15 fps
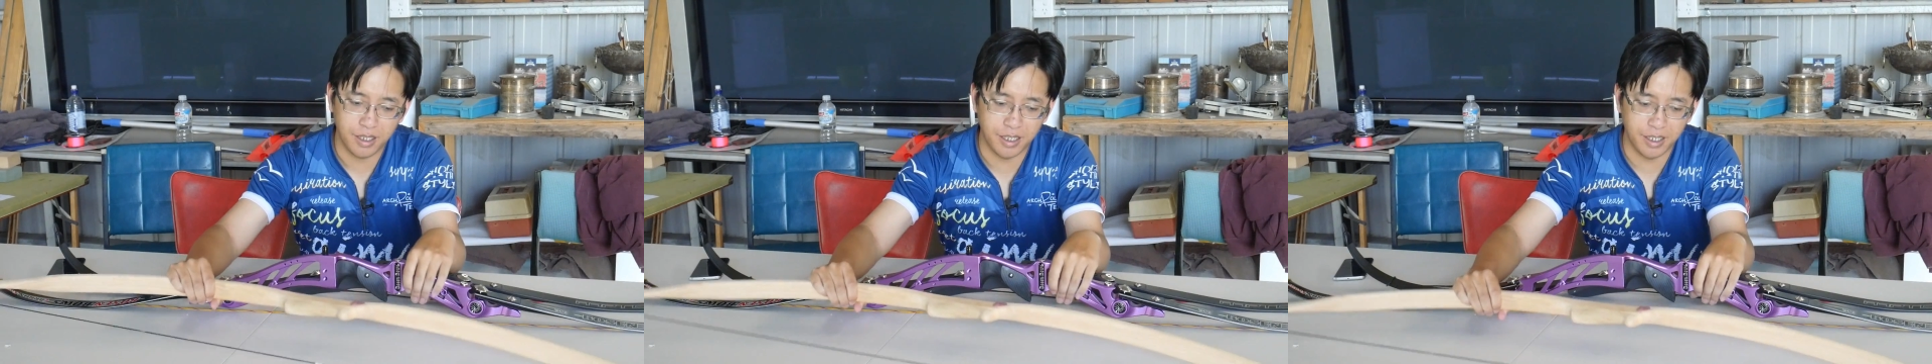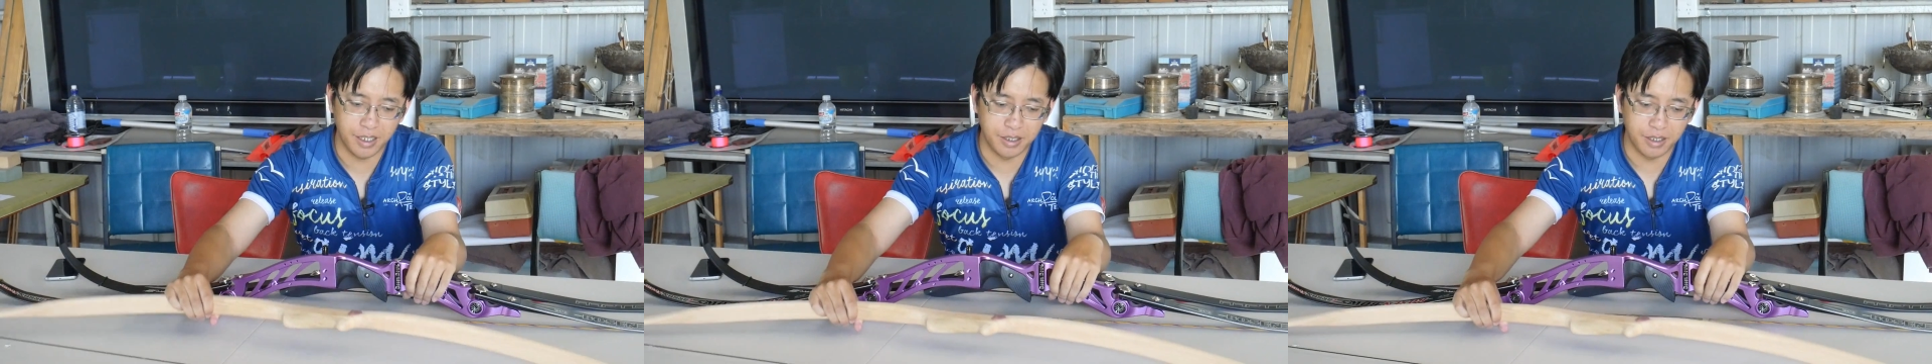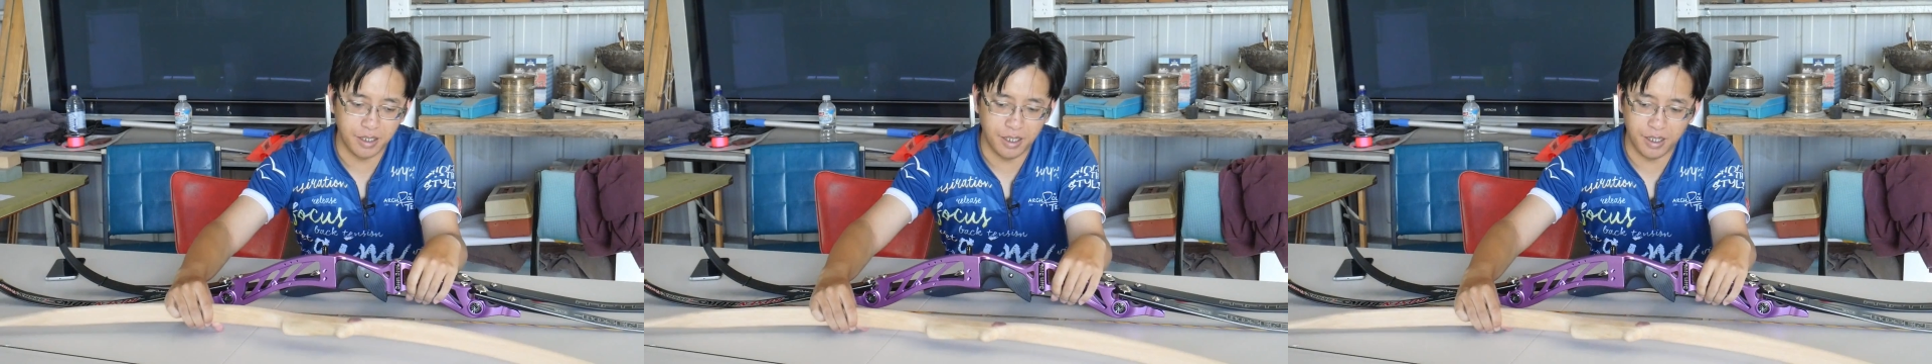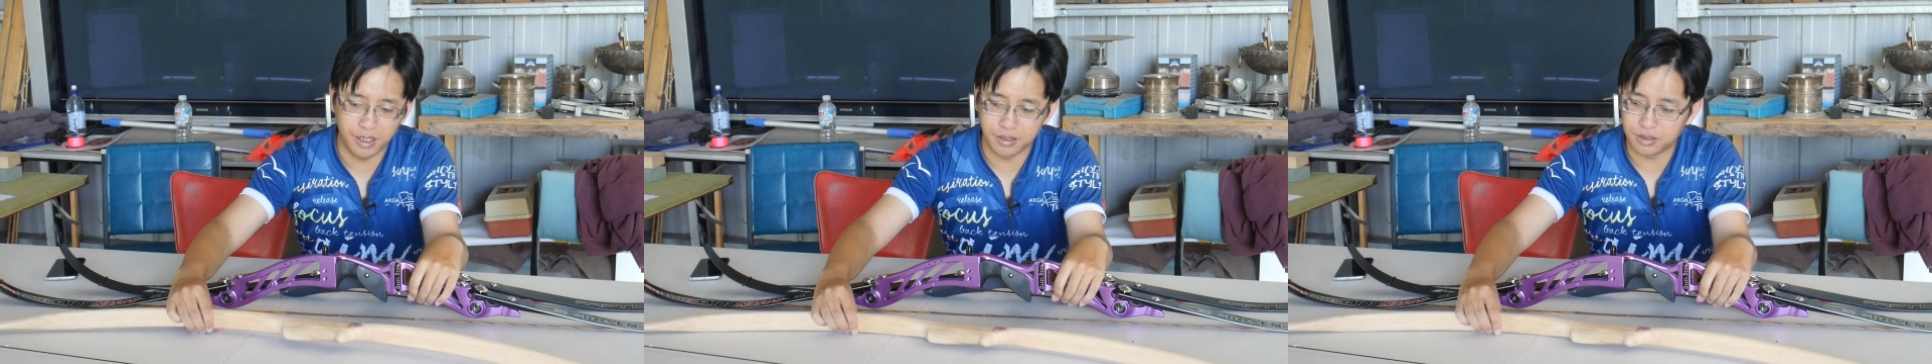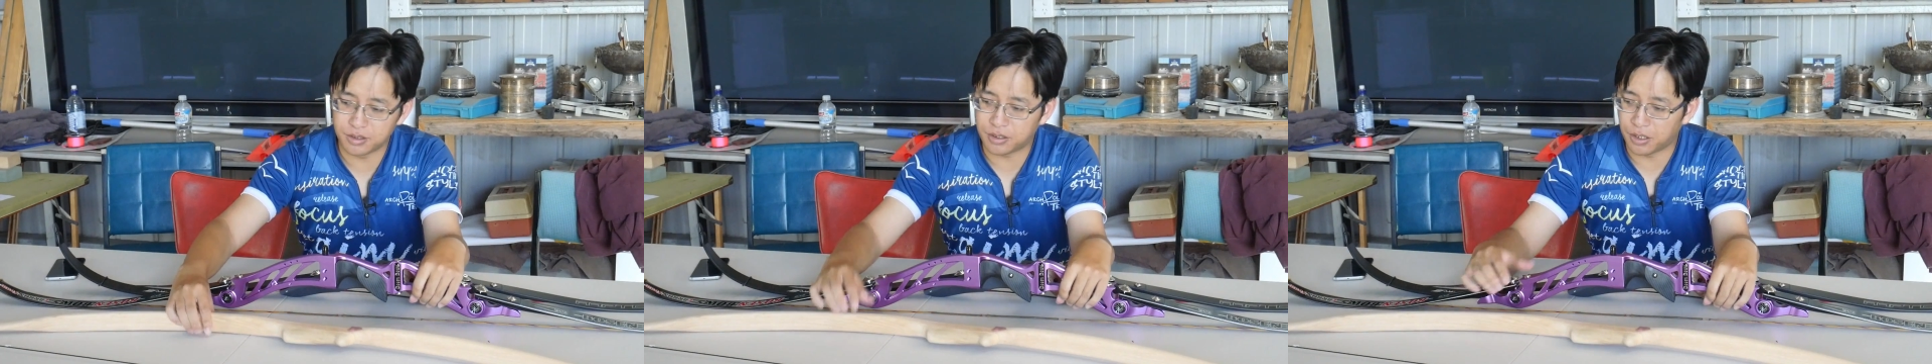and
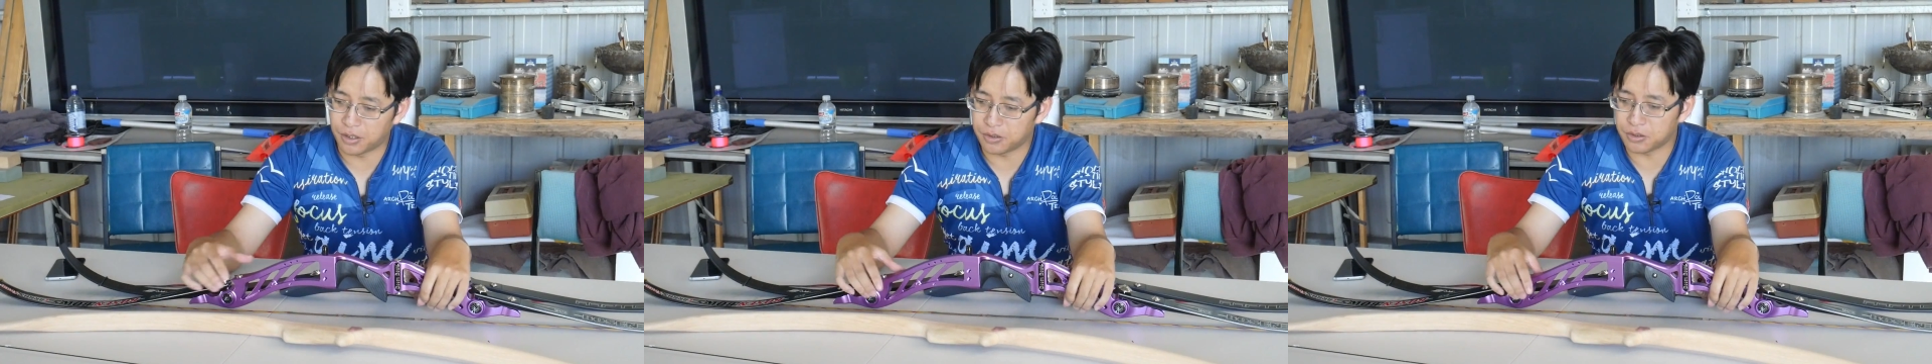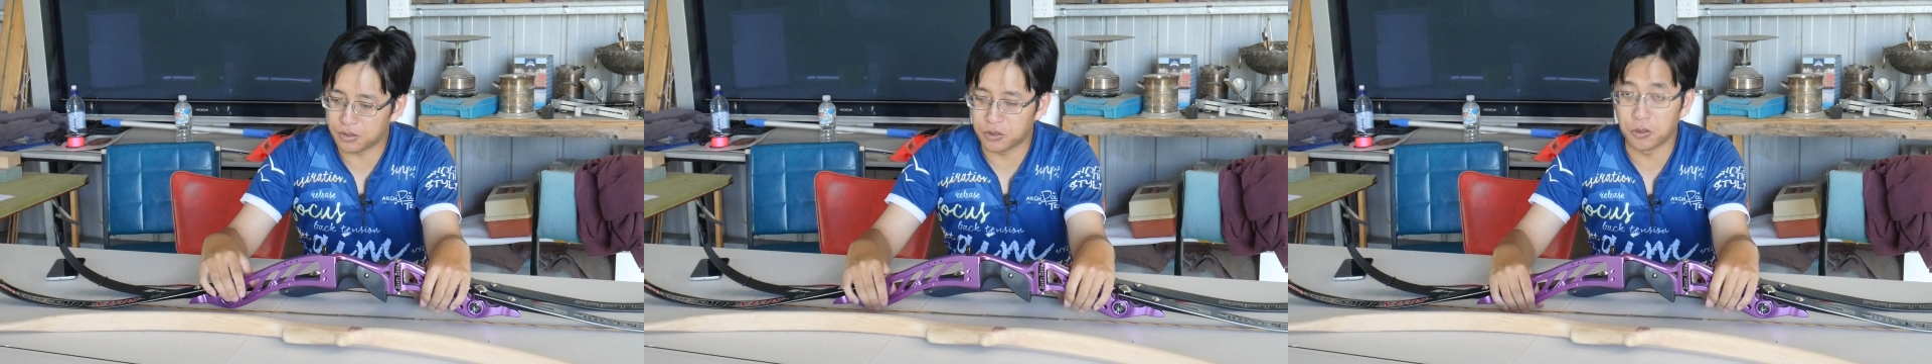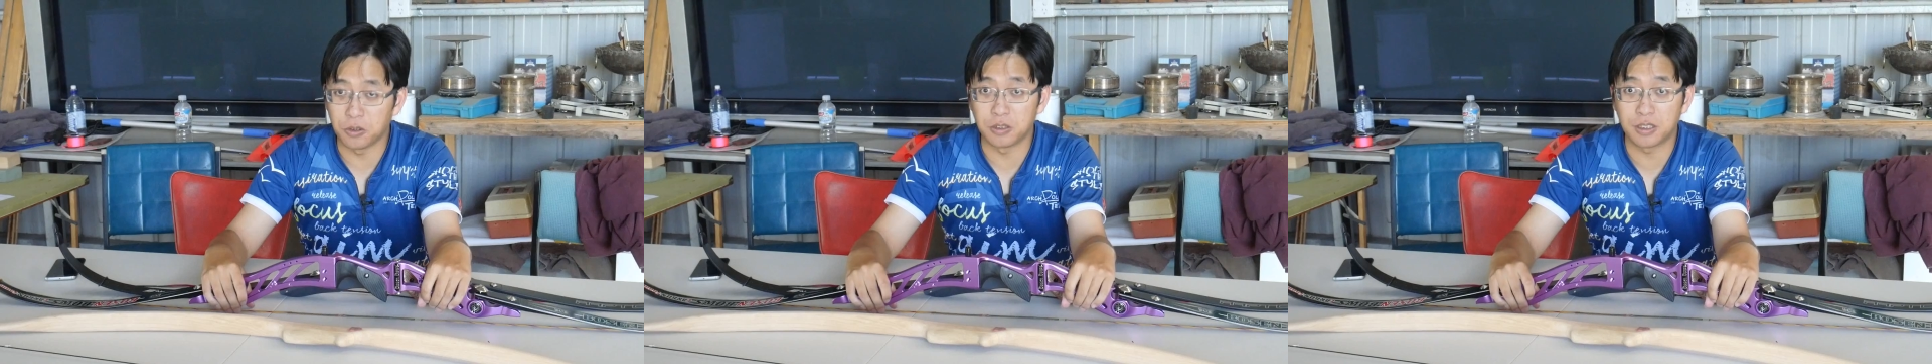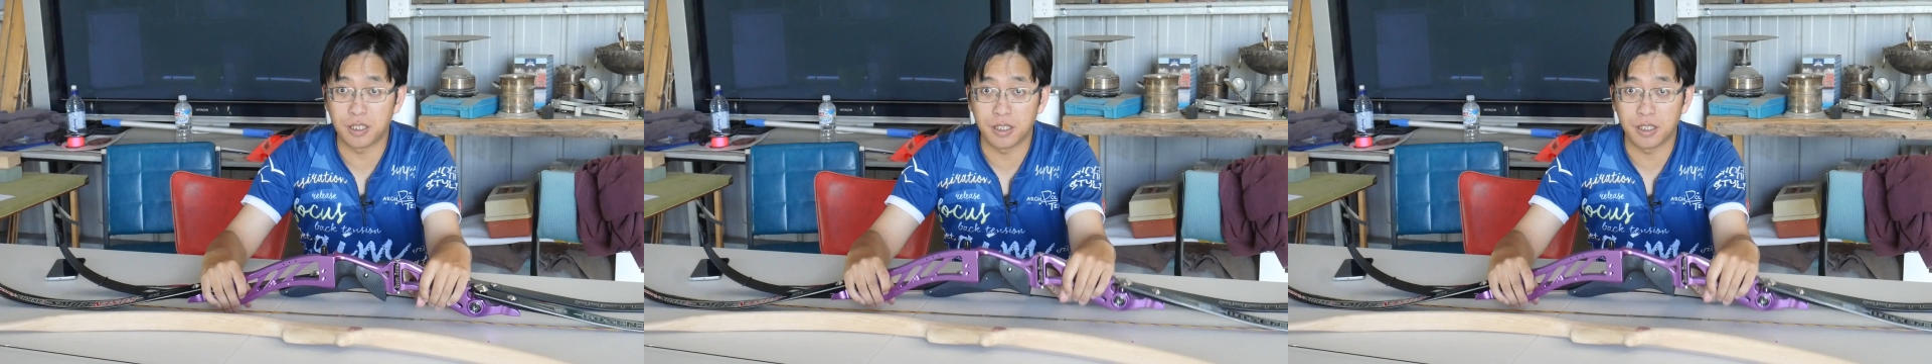I don't use